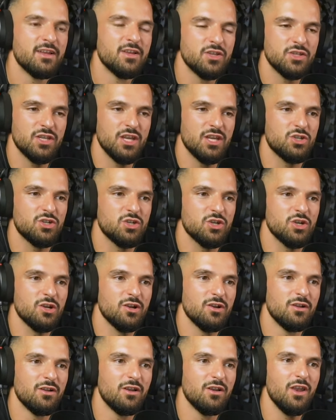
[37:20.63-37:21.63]
such
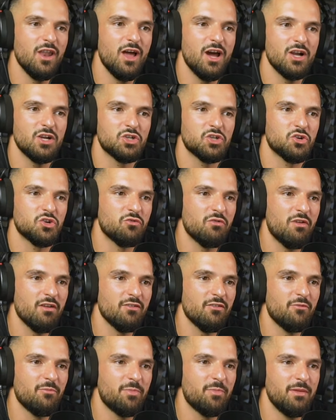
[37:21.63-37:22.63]
a large
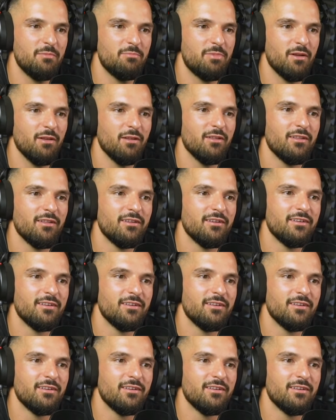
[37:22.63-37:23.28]
crowd of people?